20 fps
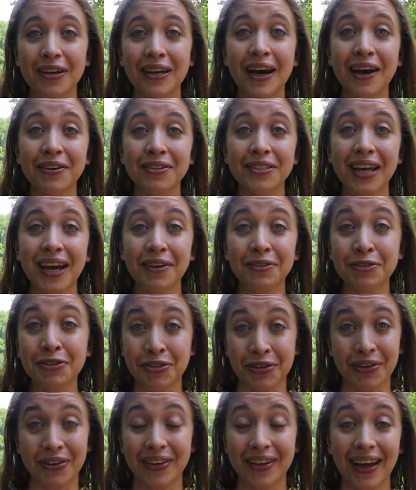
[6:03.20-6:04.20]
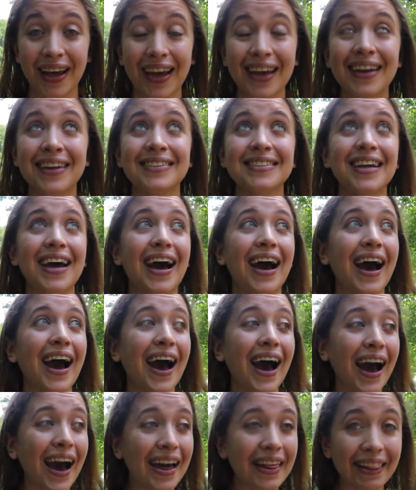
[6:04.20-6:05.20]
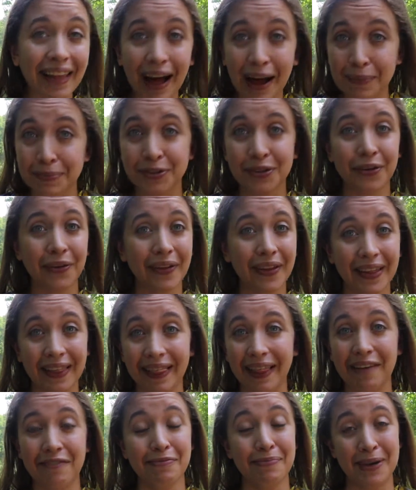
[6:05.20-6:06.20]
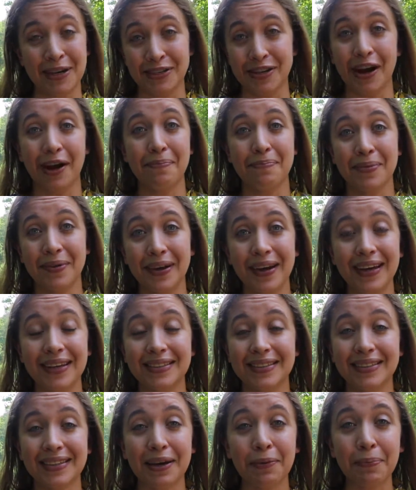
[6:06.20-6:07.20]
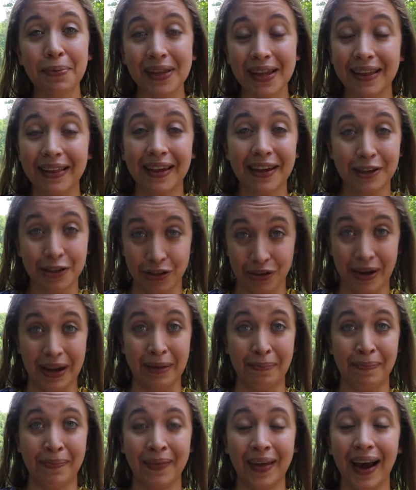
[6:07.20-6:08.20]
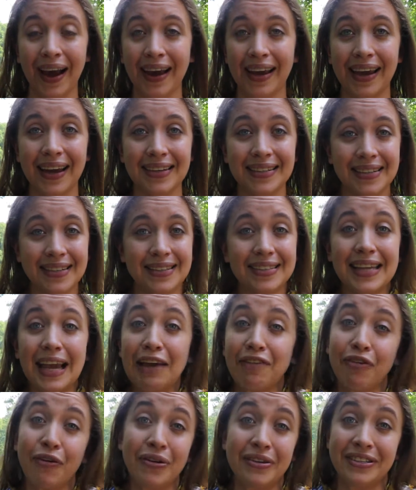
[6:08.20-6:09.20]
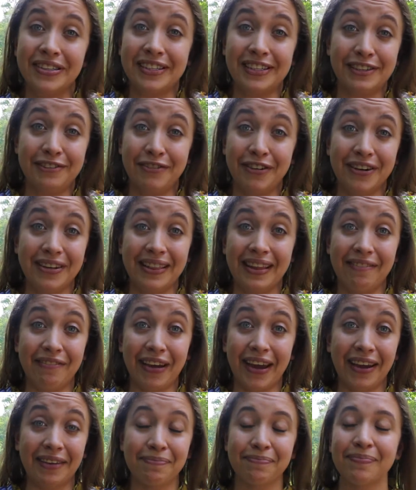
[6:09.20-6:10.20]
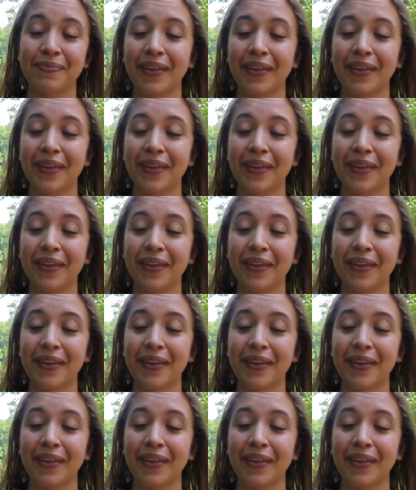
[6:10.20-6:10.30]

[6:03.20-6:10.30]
in-house counsel. And I absolutely loved my job. It's completely a dream. I get to save horses for a living.